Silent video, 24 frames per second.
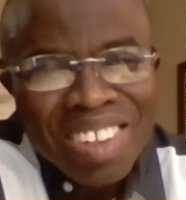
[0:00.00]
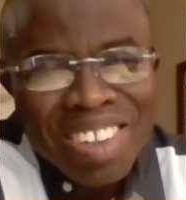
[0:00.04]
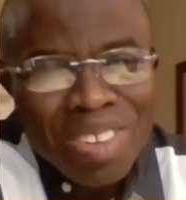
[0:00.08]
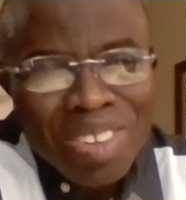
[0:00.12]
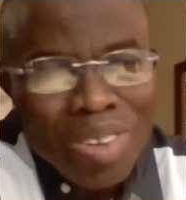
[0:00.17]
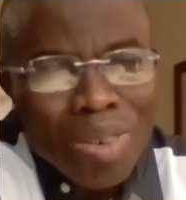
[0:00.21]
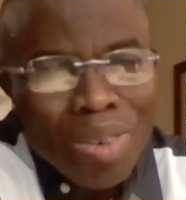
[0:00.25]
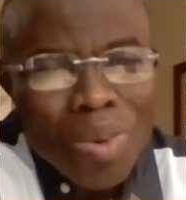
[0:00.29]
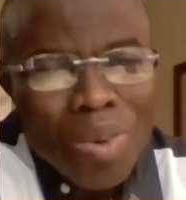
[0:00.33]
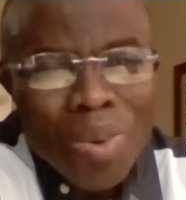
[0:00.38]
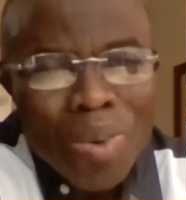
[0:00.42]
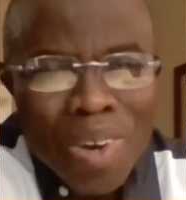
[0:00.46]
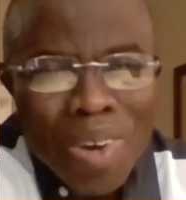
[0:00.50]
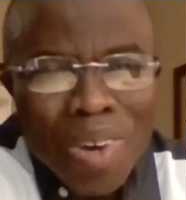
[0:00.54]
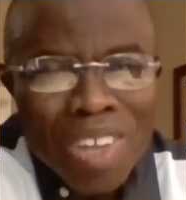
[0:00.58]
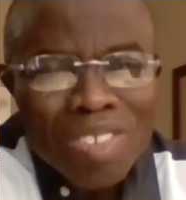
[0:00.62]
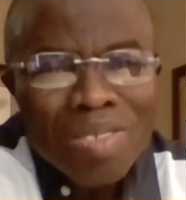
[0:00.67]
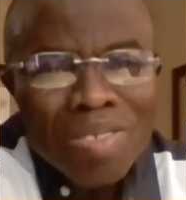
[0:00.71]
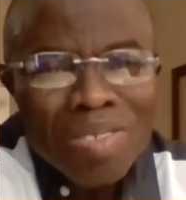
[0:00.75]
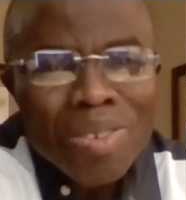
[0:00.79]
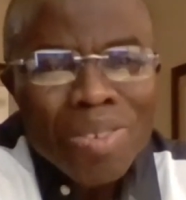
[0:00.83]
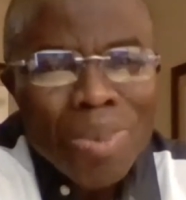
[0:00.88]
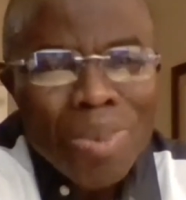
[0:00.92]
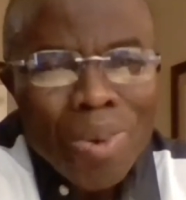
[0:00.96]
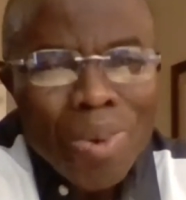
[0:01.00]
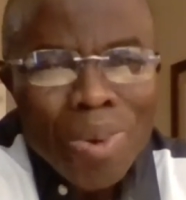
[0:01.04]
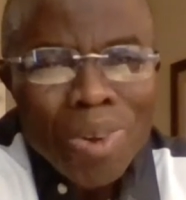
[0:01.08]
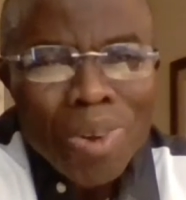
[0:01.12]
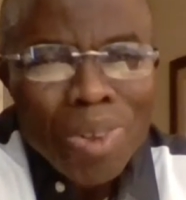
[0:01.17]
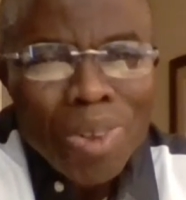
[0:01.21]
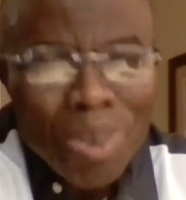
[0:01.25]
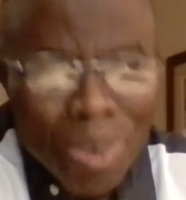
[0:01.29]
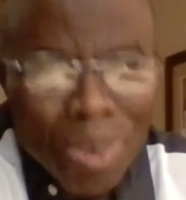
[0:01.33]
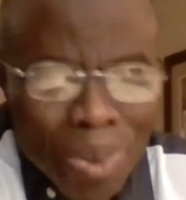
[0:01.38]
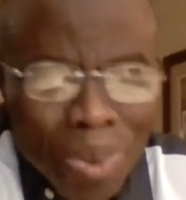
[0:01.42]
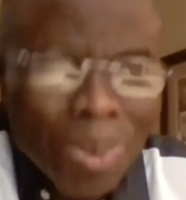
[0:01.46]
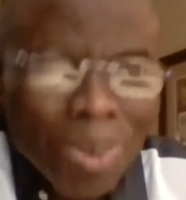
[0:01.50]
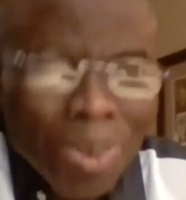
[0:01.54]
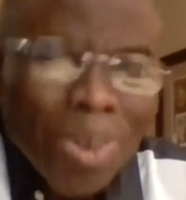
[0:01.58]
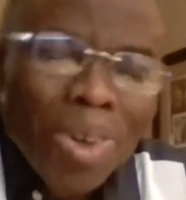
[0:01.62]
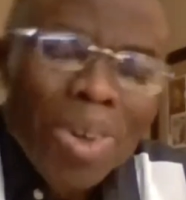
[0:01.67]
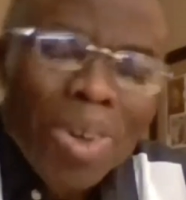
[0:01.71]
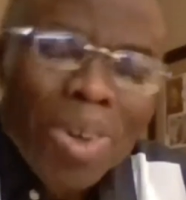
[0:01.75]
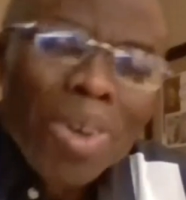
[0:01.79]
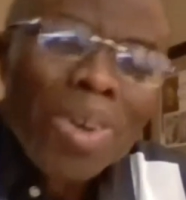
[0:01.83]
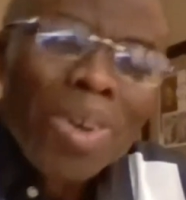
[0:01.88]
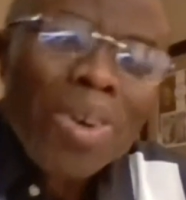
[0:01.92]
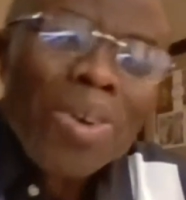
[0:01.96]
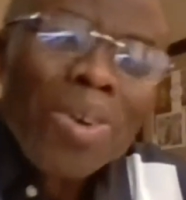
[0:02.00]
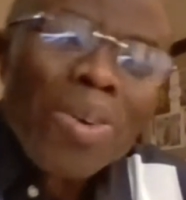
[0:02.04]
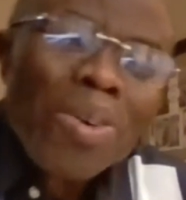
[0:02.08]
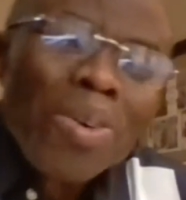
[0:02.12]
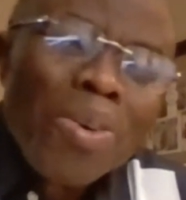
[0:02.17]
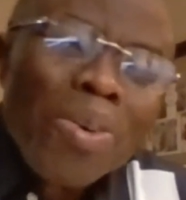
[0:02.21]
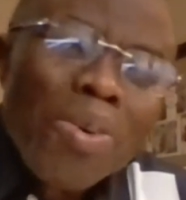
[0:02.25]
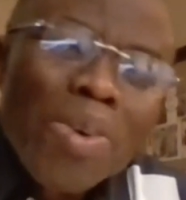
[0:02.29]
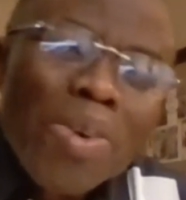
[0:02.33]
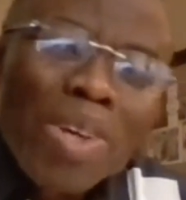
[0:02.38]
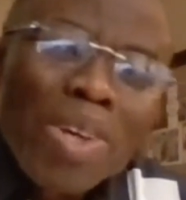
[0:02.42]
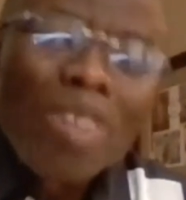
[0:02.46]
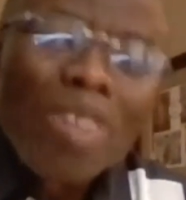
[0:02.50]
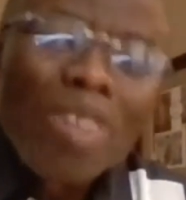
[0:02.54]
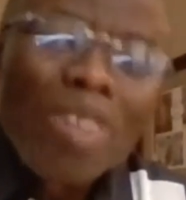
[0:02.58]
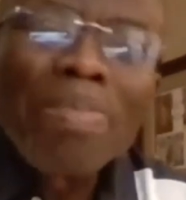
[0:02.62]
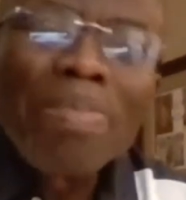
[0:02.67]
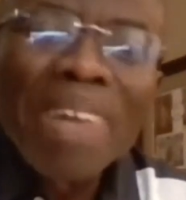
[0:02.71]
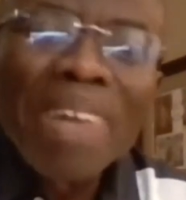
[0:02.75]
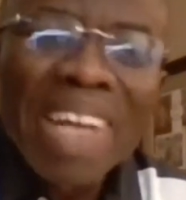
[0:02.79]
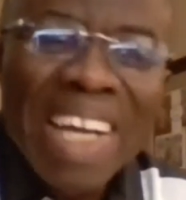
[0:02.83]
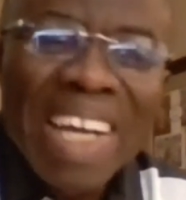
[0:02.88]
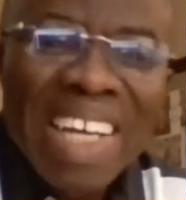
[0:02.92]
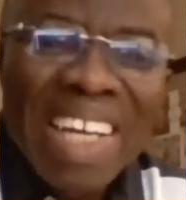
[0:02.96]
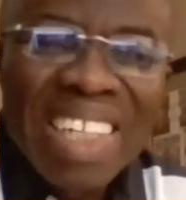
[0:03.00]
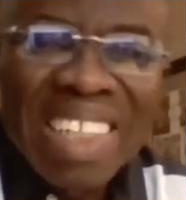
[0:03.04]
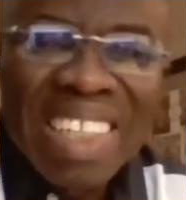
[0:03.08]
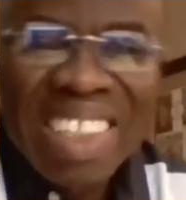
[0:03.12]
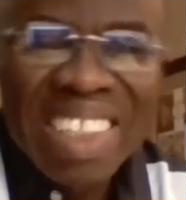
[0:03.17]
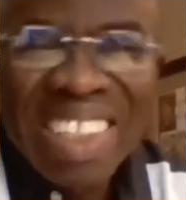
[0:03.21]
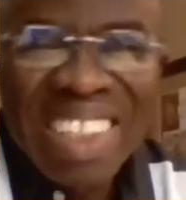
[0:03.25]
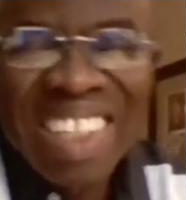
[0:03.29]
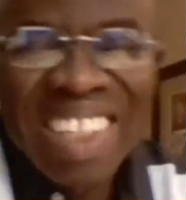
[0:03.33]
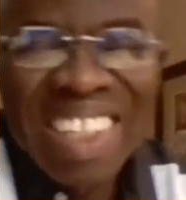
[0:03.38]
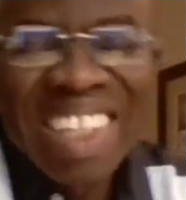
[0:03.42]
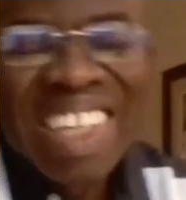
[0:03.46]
You who is who you who are not blind